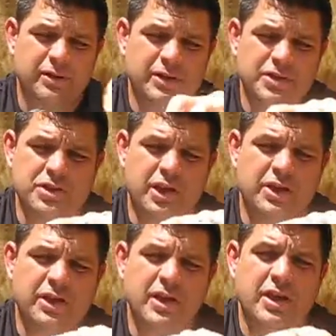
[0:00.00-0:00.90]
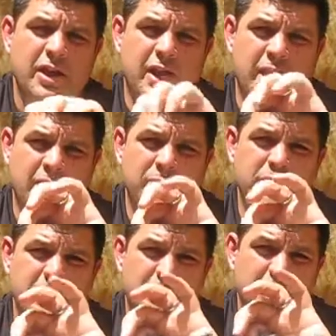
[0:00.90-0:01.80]
the chuck and
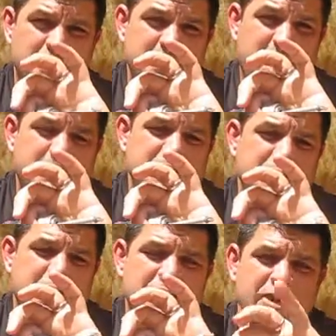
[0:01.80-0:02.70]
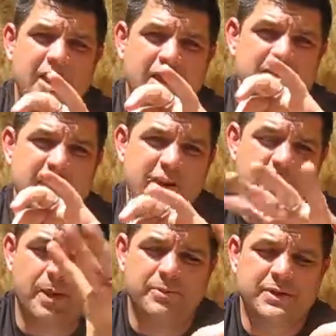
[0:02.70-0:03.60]
put it in the other opposite direction and tighten
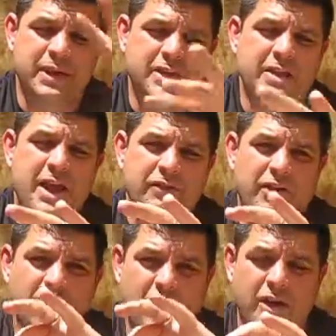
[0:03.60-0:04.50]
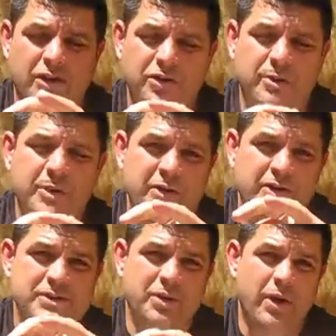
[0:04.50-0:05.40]
it up. Now I didn't have a hard grip on there,
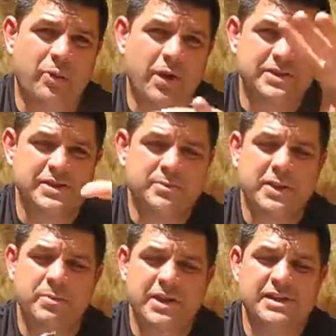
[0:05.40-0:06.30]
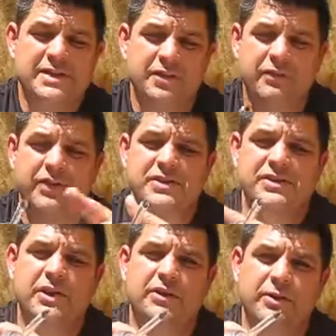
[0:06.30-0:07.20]
so I want it to spin, but it's in there very
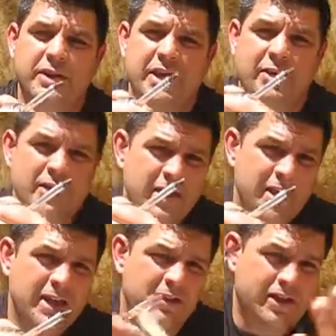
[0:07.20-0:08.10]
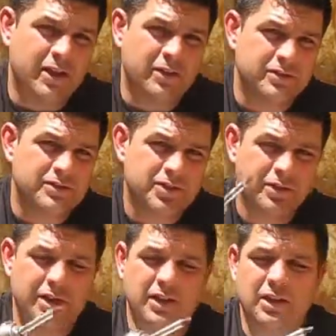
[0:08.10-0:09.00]
snugly right now, and then I'll
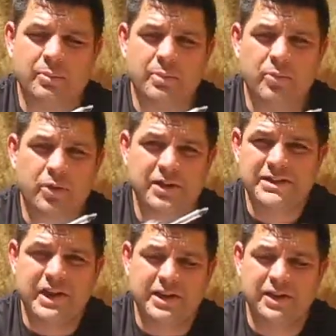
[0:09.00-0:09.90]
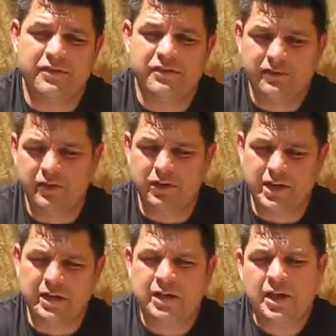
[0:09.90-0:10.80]
turn it a little bit more to tighten it
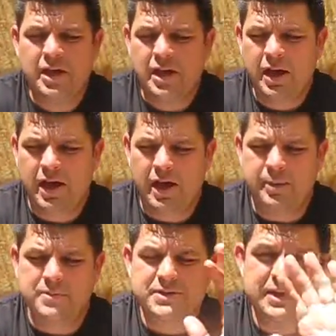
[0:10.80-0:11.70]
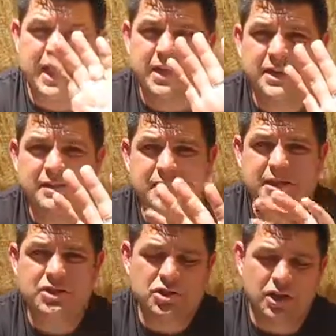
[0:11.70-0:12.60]
fully. So that is
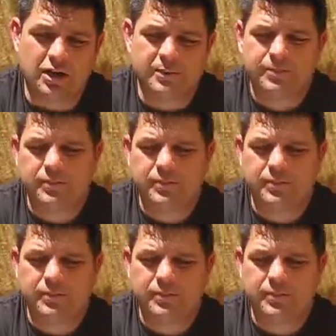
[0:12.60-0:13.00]
the chuck.